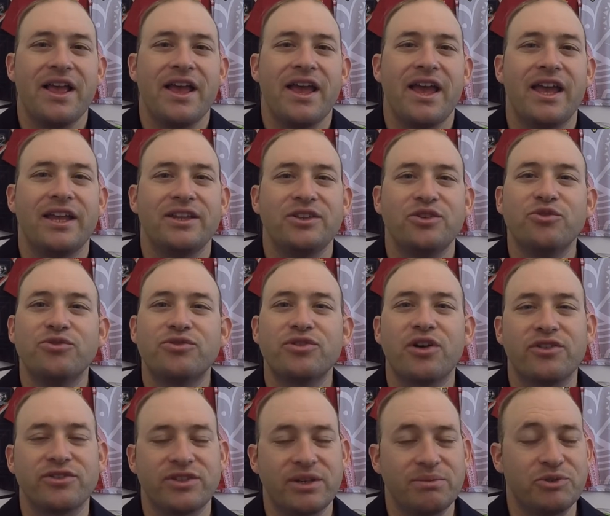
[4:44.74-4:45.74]
And
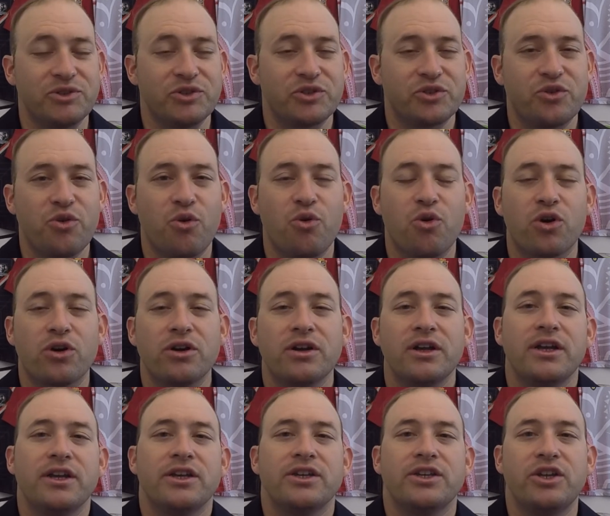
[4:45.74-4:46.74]
Utah's able to score,
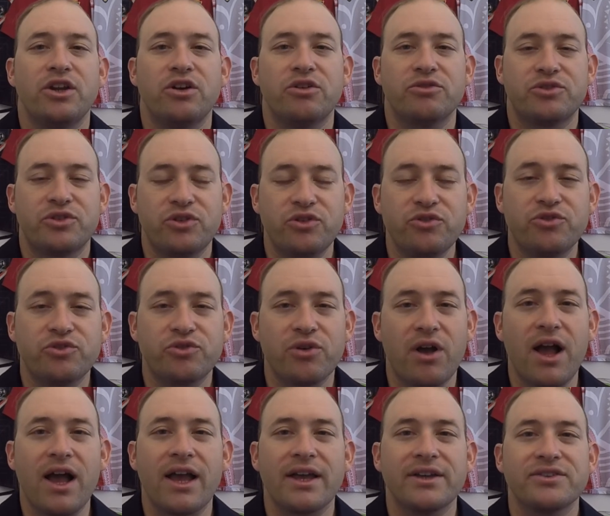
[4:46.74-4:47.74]
2
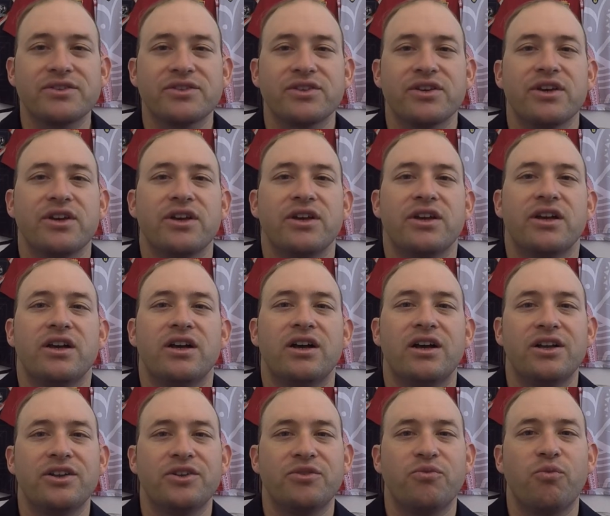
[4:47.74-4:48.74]
tries
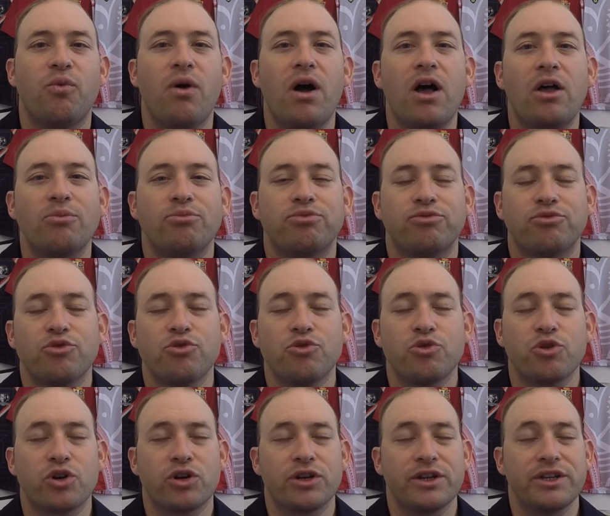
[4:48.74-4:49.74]
while
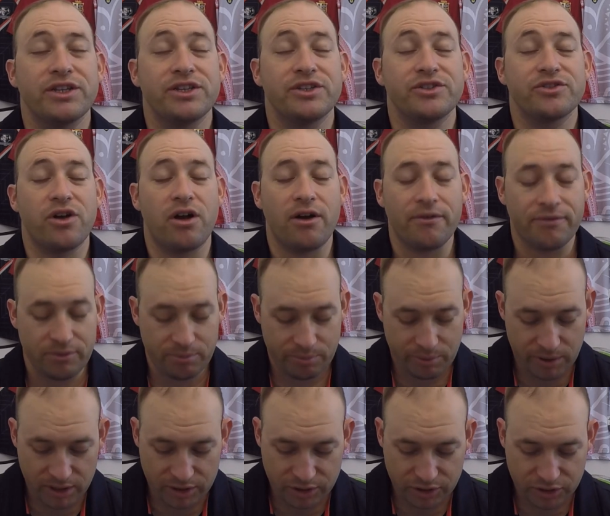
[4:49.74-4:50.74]
Brewer is off the
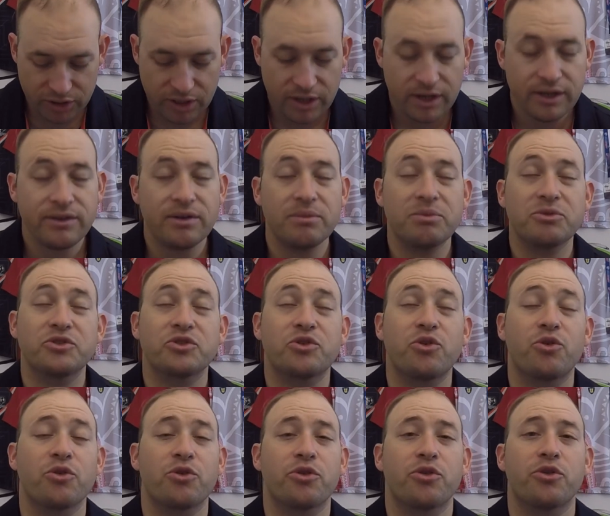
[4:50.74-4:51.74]
pitch. They're able to
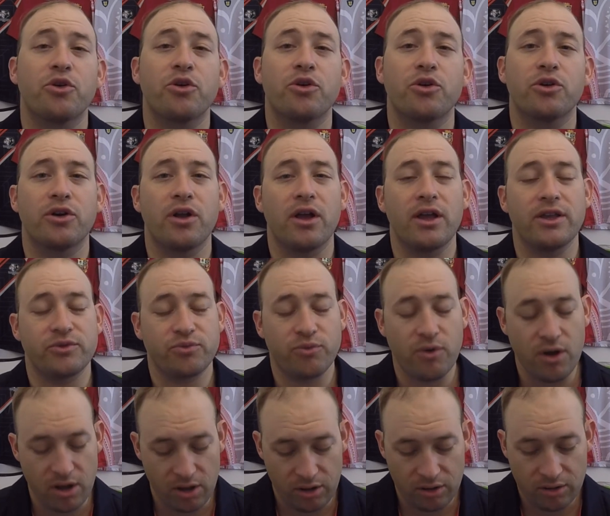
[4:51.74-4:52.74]
score a third as
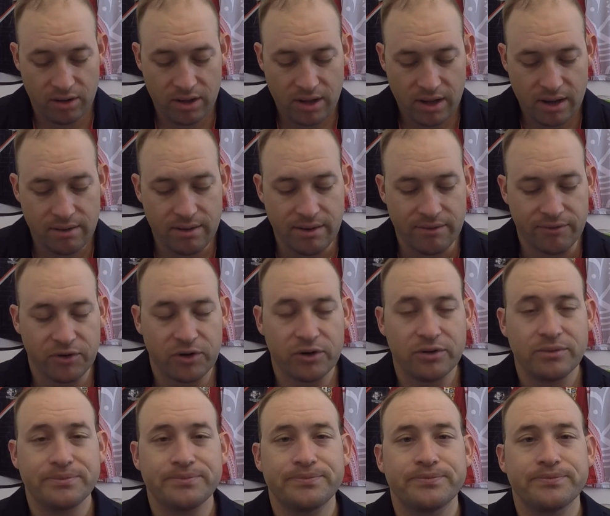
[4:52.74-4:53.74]
well. However,